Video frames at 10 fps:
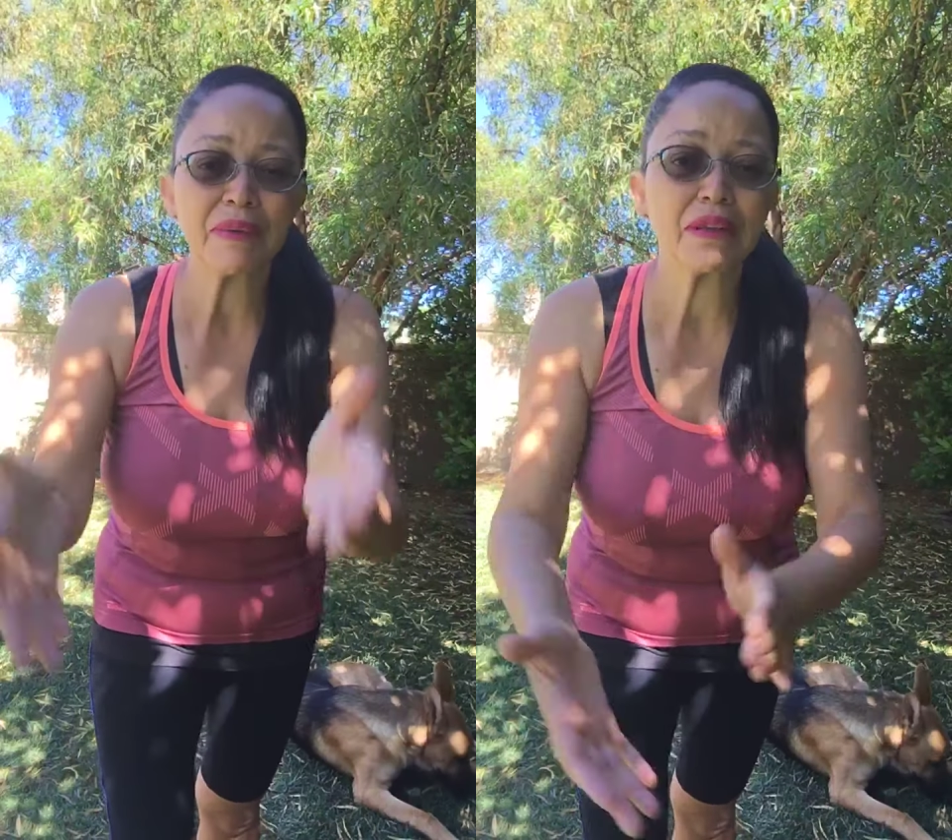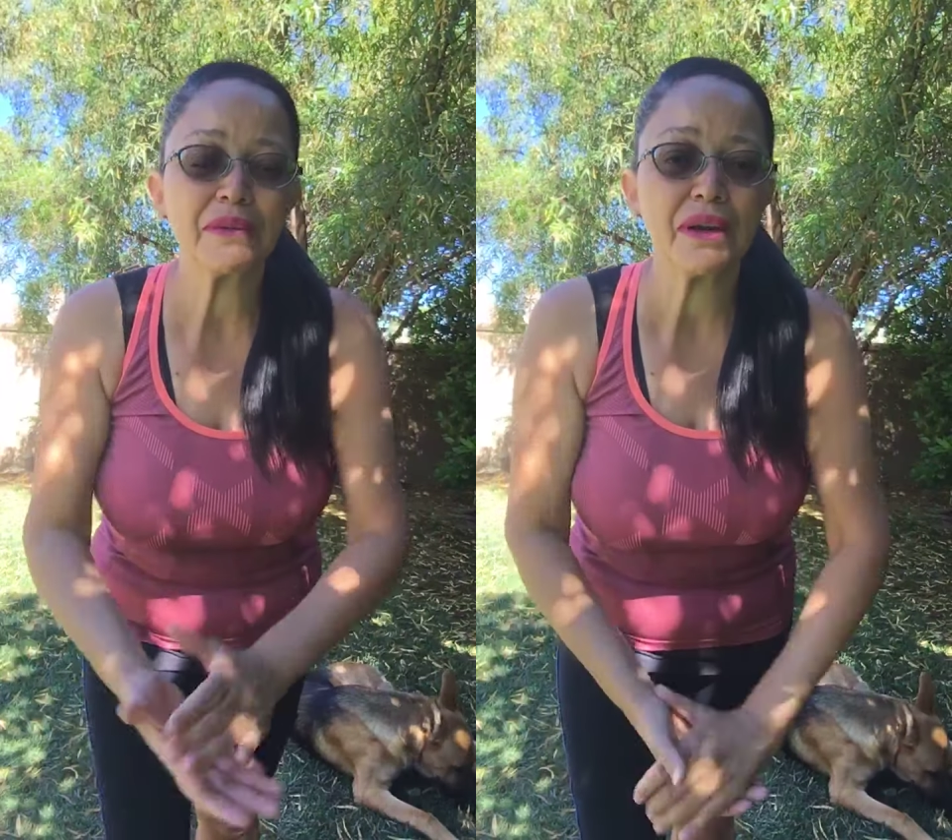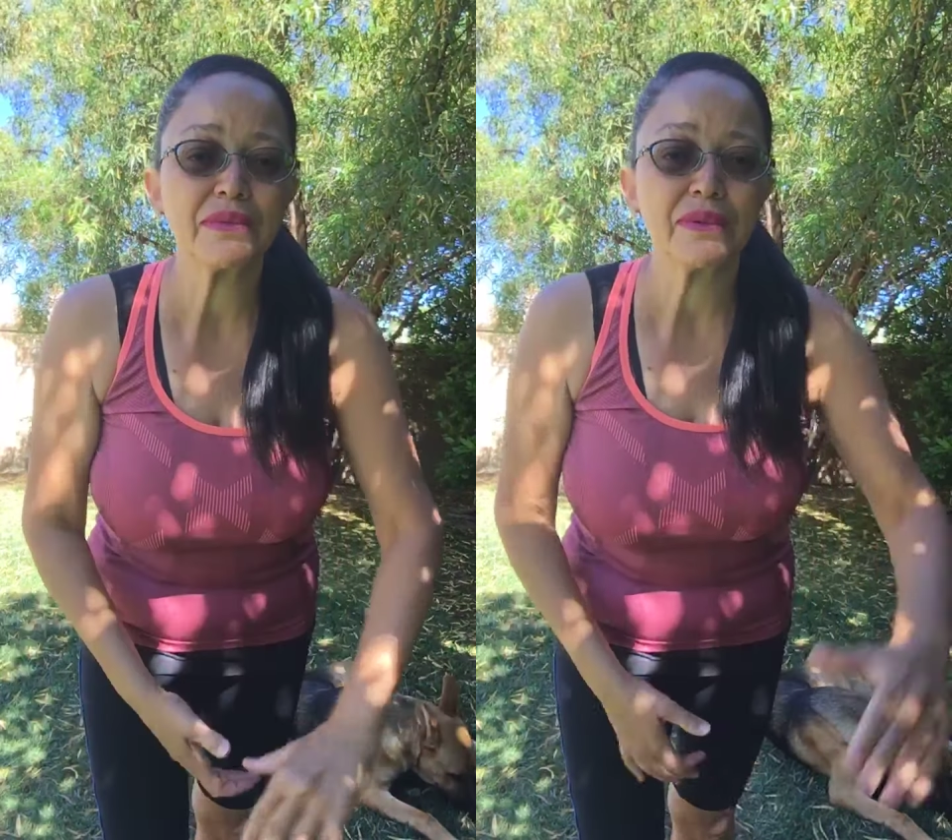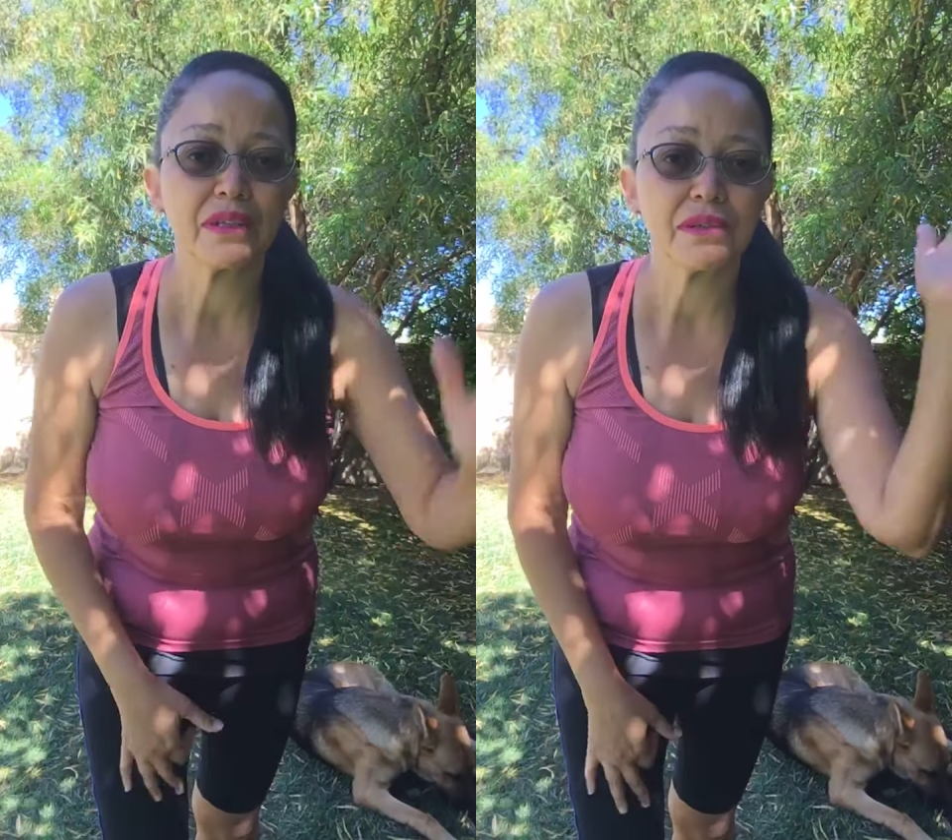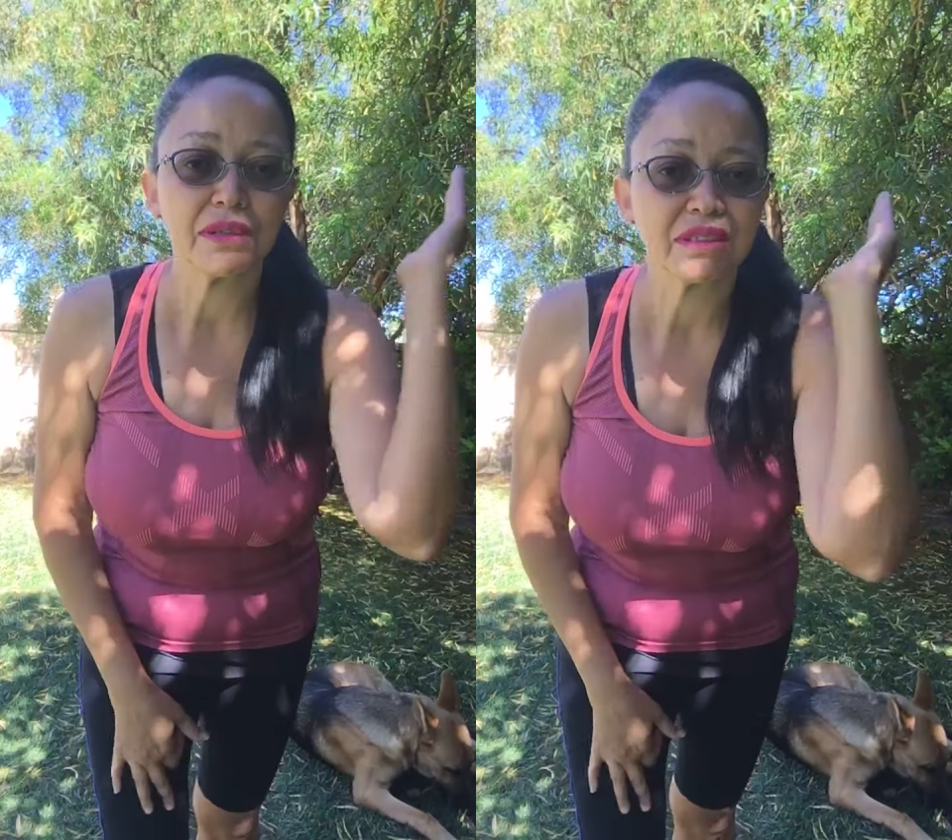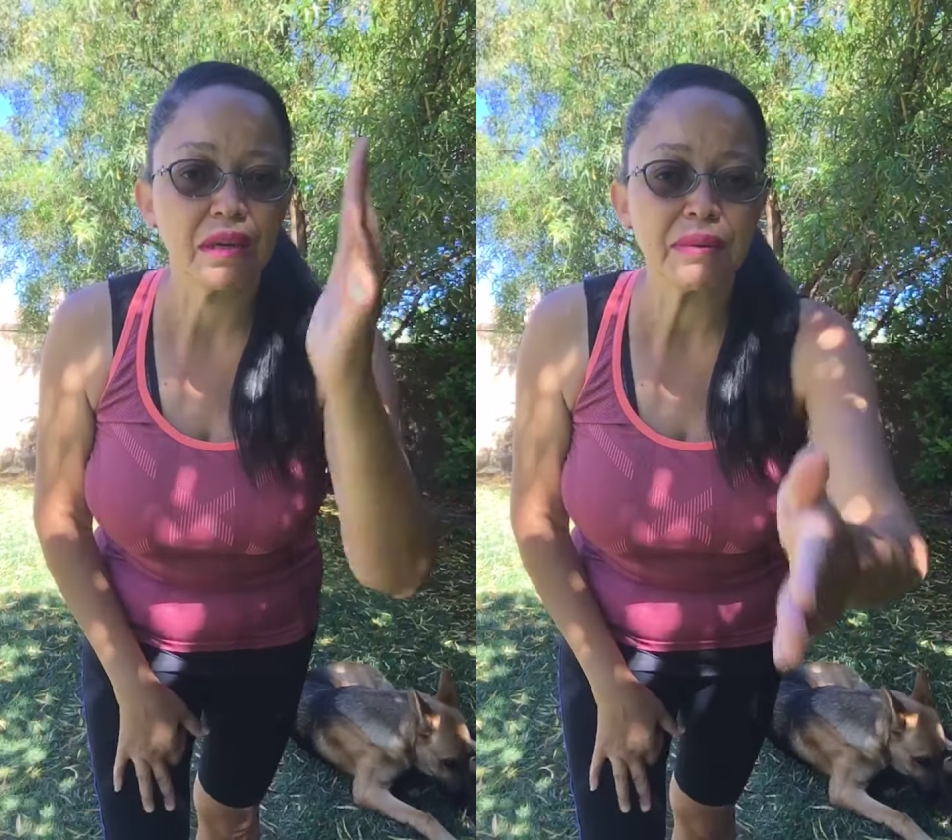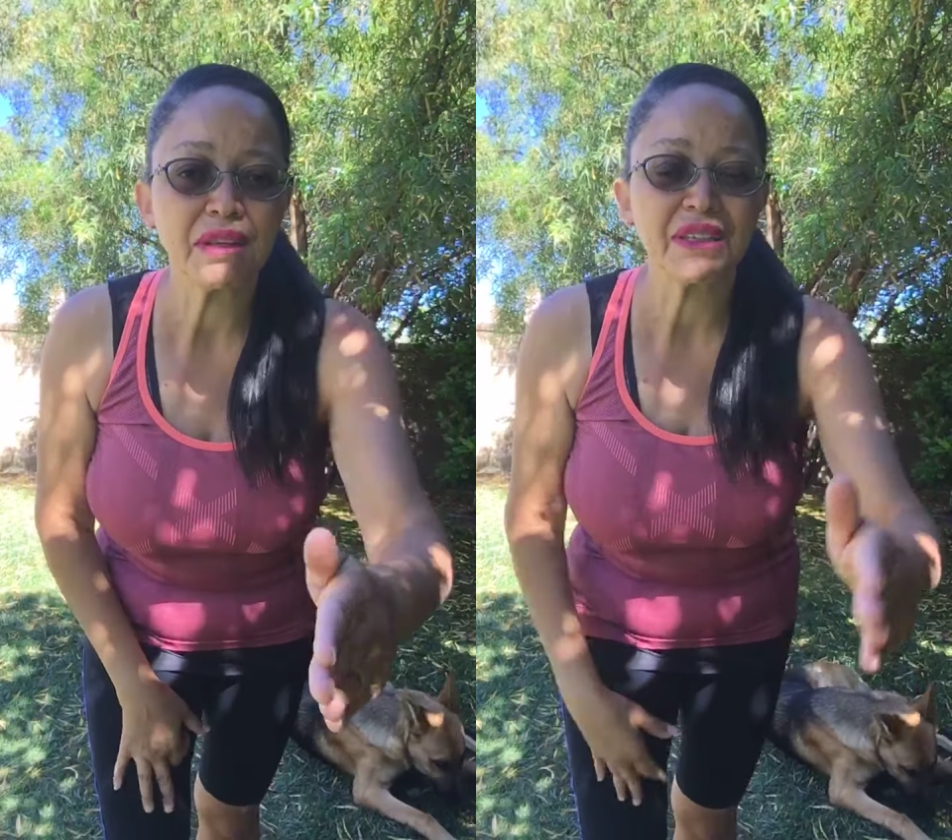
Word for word: anyways. We're going to do it 10 minutes.